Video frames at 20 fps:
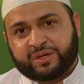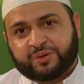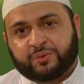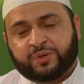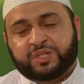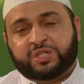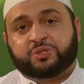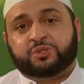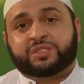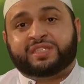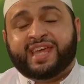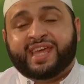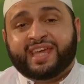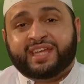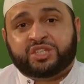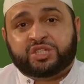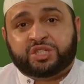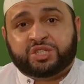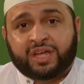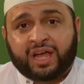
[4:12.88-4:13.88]
We should
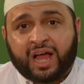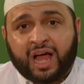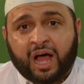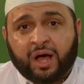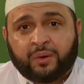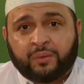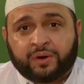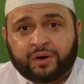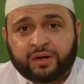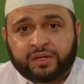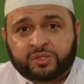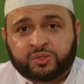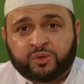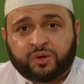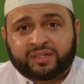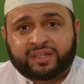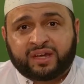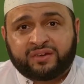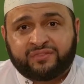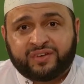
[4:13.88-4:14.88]
teach our
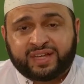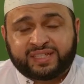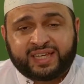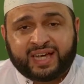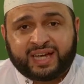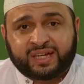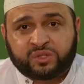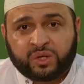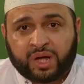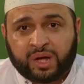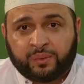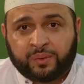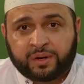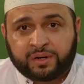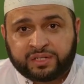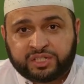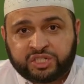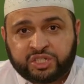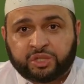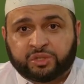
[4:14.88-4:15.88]
Surah Al-Fatiha to our
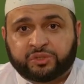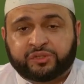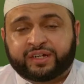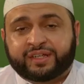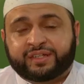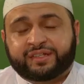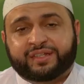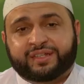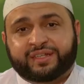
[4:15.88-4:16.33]
children.